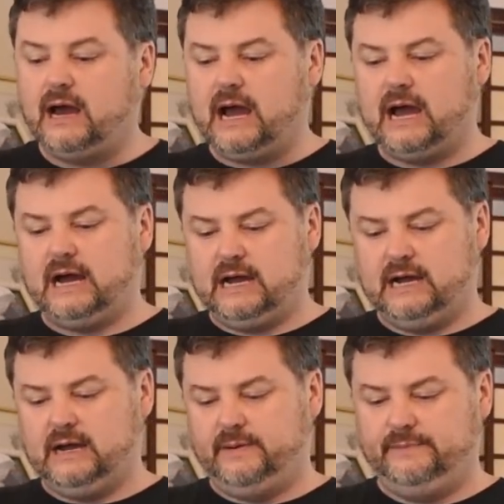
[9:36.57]

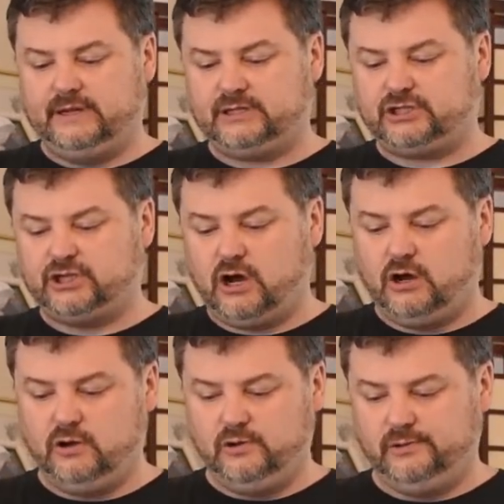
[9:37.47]

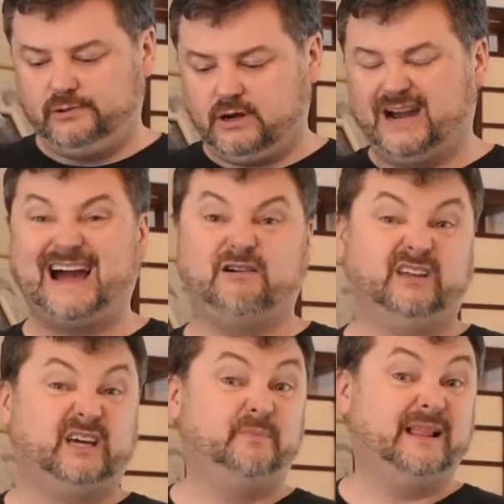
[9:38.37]
So I can't
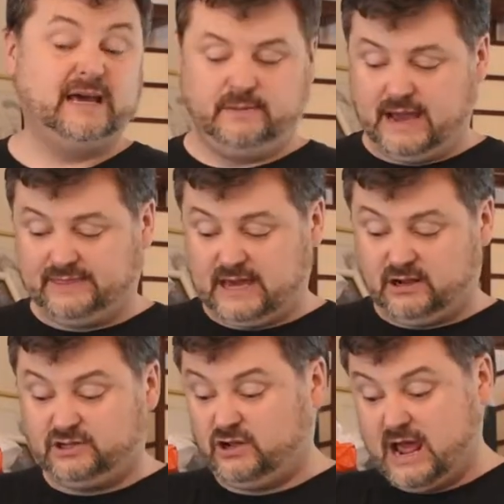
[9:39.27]
really complain about that.
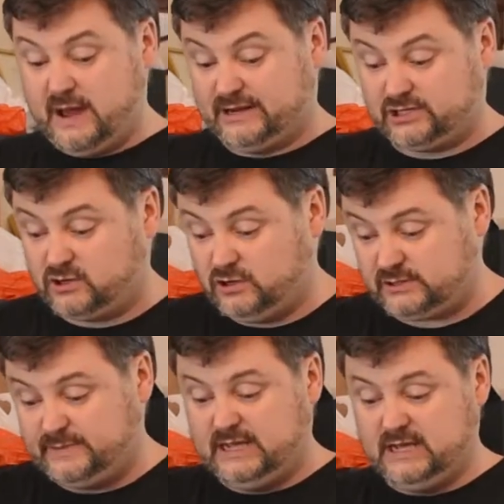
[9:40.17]
I don't know how much it
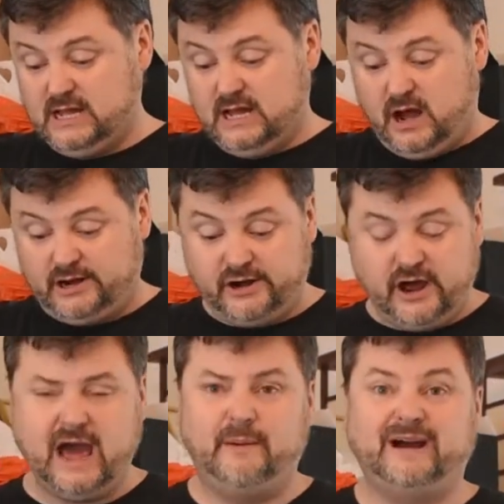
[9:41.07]
cost me. I don't
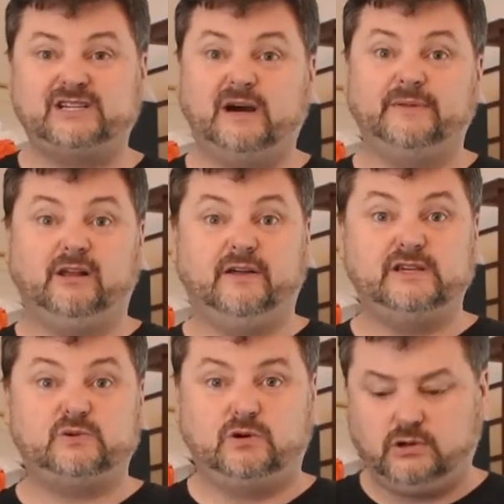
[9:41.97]
know how much something like
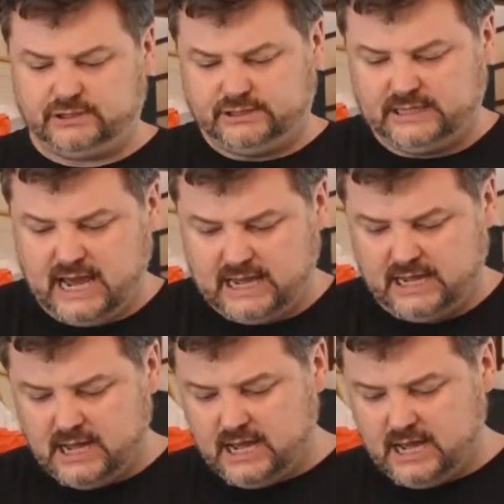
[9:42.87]
this would cost today.